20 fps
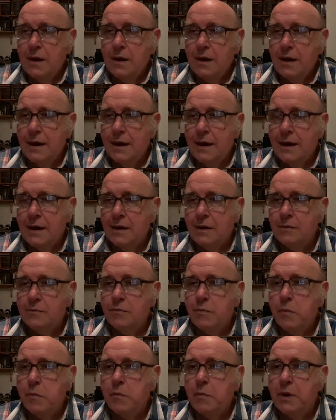
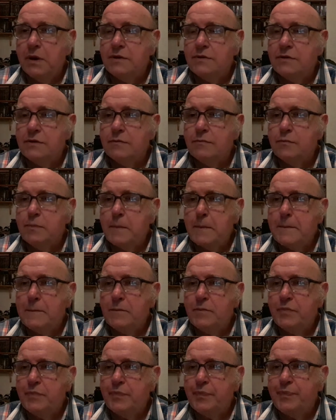But
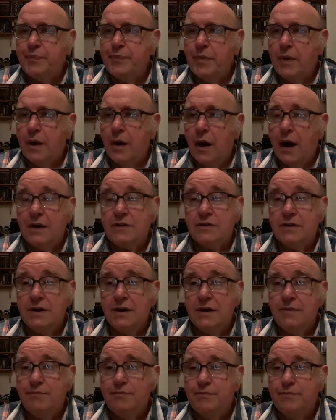I
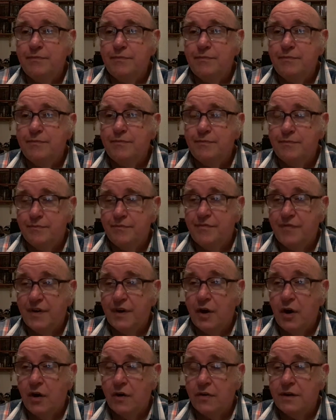actually
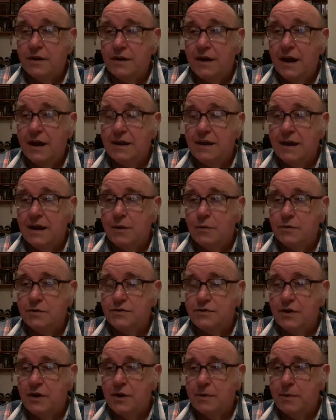forgot the day that it was
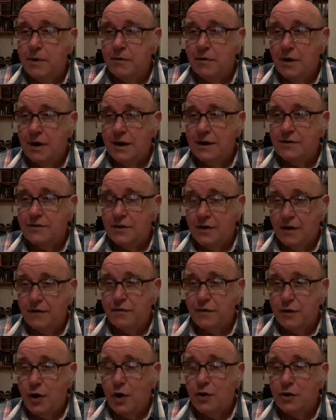due to be released, and I
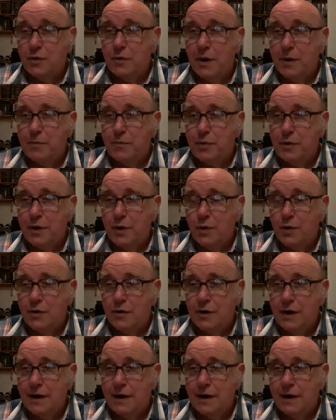forgot to unpre-order